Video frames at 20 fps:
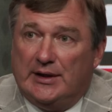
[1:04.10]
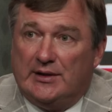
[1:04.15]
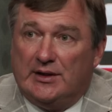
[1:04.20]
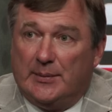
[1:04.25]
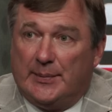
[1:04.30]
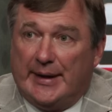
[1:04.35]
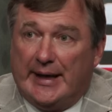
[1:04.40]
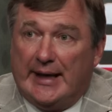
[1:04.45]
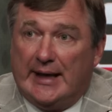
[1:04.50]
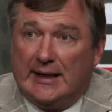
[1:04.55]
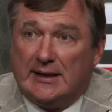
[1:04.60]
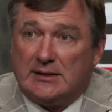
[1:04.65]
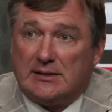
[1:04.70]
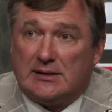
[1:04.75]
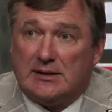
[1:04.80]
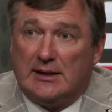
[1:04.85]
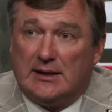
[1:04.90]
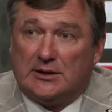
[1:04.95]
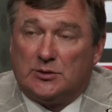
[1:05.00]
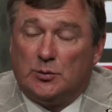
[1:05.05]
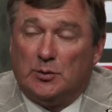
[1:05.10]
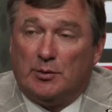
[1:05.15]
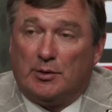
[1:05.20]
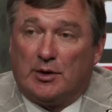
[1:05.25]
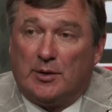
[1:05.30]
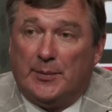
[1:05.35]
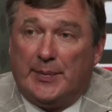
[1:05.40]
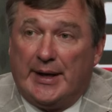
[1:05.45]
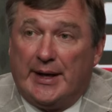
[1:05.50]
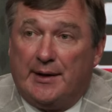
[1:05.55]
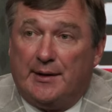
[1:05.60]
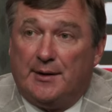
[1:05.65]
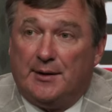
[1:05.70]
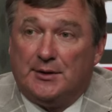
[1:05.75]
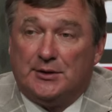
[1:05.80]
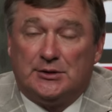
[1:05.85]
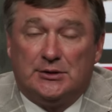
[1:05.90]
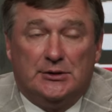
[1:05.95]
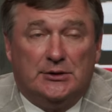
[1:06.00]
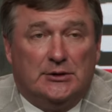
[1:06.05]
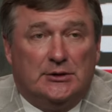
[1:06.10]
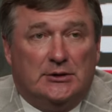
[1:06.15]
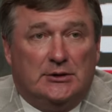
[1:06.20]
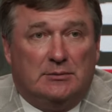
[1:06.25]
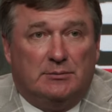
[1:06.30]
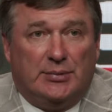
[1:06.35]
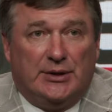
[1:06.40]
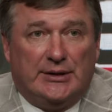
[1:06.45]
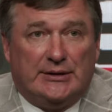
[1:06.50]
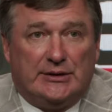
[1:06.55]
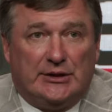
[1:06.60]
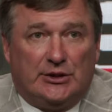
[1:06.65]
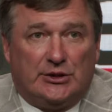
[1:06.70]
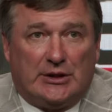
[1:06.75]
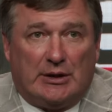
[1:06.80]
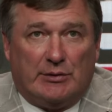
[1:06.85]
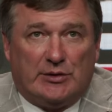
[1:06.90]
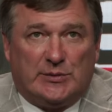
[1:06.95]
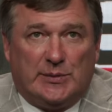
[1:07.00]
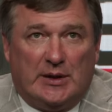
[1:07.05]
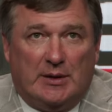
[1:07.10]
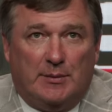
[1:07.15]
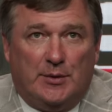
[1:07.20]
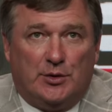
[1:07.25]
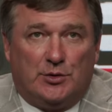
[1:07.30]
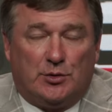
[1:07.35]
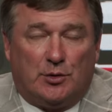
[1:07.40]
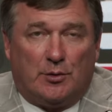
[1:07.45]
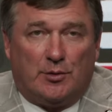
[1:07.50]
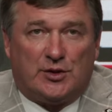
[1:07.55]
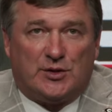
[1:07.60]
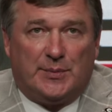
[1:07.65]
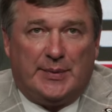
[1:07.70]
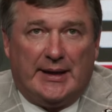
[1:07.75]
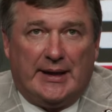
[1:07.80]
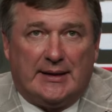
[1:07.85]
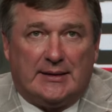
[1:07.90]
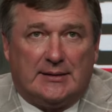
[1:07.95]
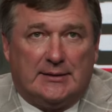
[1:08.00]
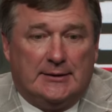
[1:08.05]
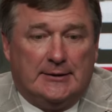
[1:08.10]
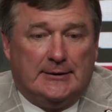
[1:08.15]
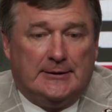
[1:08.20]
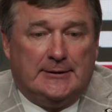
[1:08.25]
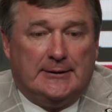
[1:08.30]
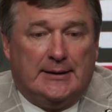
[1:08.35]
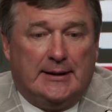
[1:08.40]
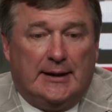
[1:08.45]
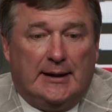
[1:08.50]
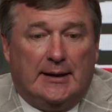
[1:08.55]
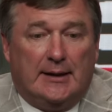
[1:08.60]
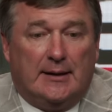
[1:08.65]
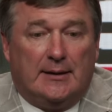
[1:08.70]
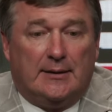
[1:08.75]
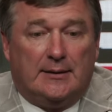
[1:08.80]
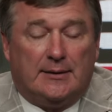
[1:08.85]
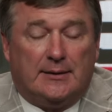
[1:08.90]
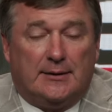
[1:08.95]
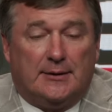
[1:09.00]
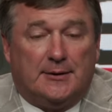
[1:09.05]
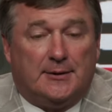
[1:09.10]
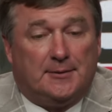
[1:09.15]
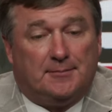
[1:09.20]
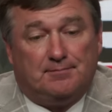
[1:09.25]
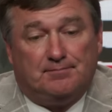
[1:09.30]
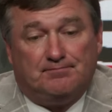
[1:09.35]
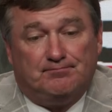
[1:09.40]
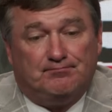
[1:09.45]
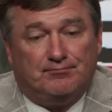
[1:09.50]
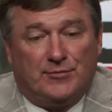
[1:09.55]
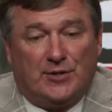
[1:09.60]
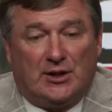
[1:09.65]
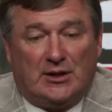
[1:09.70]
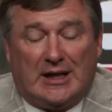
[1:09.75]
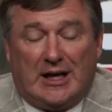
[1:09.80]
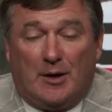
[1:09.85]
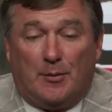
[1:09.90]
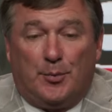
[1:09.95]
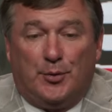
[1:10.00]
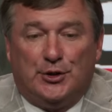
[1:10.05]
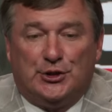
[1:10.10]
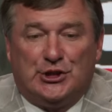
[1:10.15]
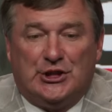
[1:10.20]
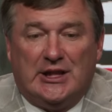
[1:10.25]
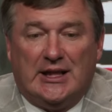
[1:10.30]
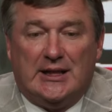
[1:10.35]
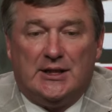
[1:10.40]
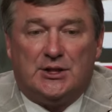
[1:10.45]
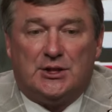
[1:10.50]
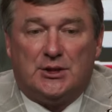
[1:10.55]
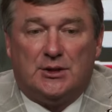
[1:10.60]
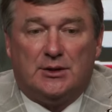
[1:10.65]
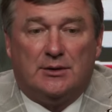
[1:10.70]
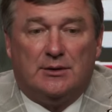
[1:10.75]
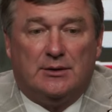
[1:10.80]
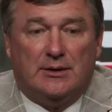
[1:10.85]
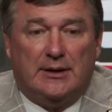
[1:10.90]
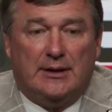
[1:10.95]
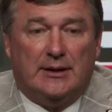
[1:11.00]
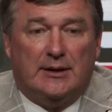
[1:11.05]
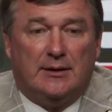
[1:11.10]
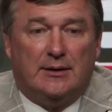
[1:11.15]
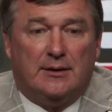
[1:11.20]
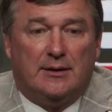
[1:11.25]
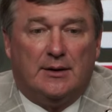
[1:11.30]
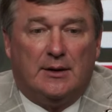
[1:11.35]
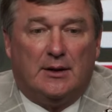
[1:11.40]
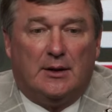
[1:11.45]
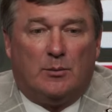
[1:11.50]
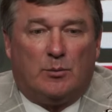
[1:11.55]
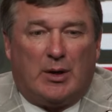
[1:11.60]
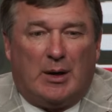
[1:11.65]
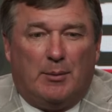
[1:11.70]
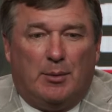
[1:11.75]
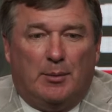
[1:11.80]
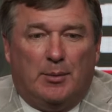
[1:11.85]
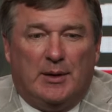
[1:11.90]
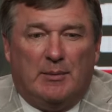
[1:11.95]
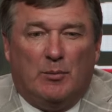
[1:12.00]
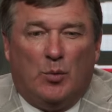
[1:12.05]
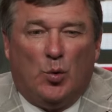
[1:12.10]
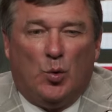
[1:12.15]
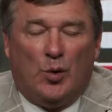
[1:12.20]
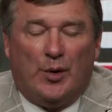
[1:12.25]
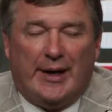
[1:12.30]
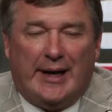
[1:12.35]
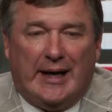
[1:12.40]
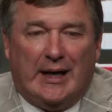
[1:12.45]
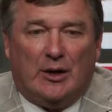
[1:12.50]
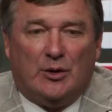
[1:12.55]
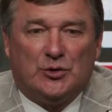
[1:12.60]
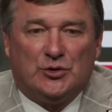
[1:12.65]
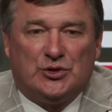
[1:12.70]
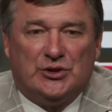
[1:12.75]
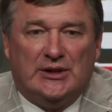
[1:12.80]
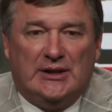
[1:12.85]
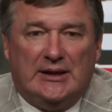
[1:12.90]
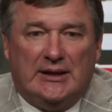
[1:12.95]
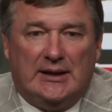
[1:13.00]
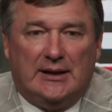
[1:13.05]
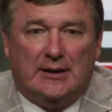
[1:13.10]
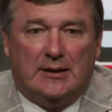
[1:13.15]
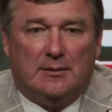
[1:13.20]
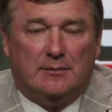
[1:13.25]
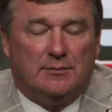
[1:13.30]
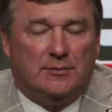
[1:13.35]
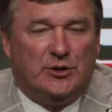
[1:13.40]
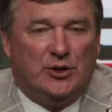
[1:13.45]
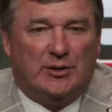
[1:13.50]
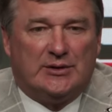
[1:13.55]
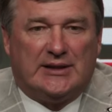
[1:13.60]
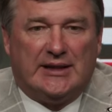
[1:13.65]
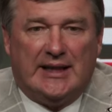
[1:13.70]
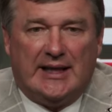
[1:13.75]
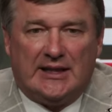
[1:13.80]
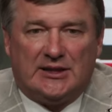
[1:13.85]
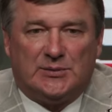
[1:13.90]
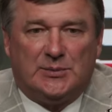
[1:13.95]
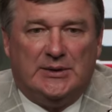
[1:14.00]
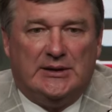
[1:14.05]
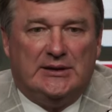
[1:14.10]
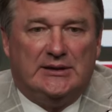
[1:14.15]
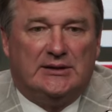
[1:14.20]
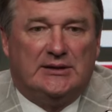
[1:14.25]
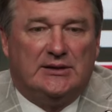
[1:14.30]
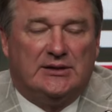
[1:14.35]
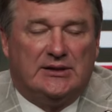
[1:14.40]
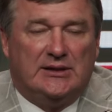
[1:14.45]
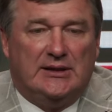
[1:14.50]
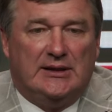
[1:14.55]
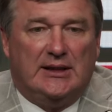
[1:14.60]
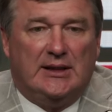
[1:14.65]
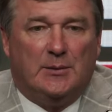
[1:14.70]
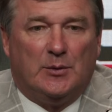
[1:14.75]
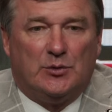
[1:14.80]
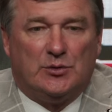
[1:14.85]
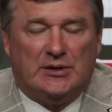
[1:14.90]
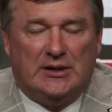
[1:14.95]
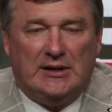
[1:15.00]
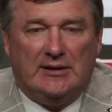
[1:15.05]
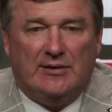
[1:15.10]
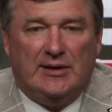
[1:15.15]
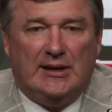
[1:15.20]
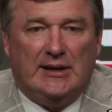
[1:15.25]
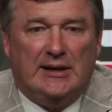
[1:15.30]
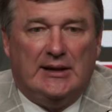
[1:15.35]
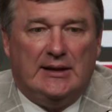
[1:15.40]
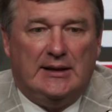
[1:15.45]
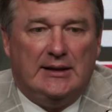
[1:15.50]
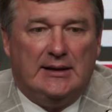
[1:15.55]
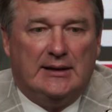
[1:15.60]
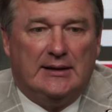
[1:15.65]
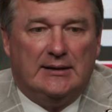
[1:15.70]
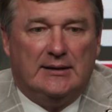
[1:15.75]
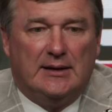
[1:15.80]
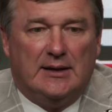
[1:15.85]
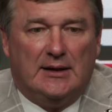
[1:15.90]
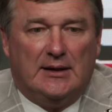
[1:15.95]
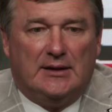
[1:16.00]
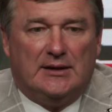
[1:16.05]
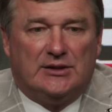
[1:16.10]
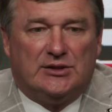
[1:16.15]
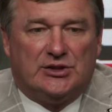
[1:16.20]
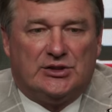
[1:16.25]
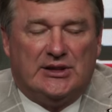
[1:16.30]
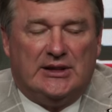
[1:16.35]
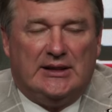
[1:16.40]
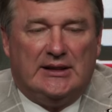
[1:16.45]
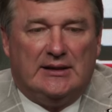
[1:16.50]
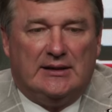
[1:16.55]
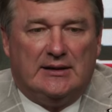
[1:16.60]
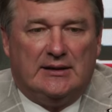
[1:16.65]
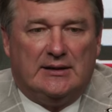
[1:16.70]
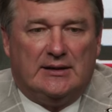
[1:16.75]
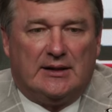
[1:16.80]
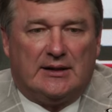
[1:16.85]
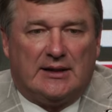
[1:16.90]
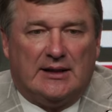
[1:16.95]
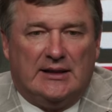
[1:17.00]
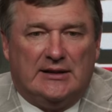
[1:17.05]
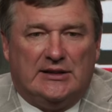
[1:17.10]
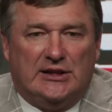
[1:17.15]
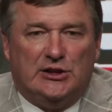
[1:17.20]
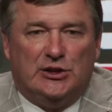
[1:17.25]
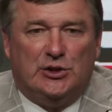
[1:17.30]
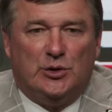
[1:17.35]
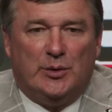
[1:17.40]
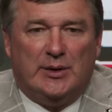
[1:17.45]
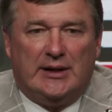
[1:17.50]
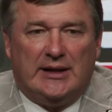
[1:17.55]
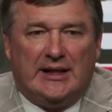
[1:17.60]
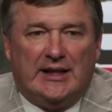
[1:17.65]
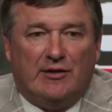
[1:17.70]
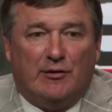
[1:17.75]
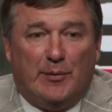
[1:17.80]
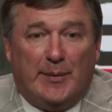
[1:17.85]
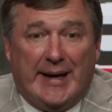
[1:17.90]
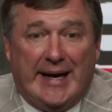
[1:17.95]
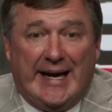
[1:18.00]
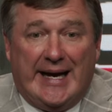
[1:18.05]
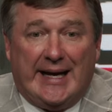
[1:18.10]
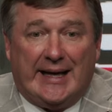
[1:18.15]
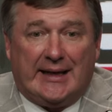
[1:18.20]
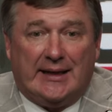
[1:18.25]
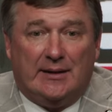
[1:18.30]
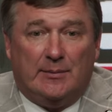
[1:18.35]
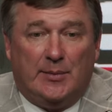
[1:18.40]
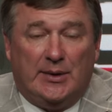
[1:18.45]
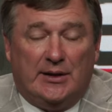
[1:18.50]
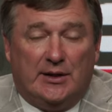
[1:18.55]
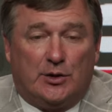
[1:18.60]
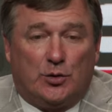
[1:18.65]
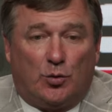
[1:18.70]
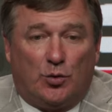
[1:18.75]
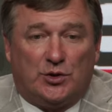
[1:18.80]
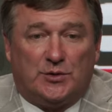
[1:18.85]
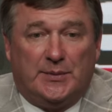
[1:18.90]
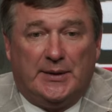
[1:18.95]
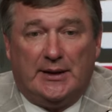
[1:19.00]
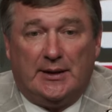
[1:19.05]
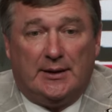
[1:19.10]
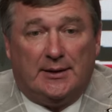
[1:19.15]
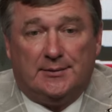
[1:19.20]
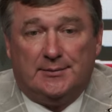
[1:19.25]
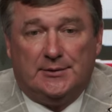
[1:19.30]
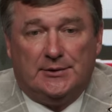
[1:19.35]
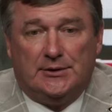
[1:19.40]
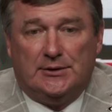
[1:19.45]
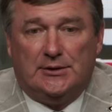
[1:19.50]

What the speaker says: did in the past as we were competitors, but there's always been a mutual respect and a lot of appreciation, and probably more now seeing him, you know, at the ESPYs and seeing him on TV and seeing the things he's doing to give back and be the torchbearer.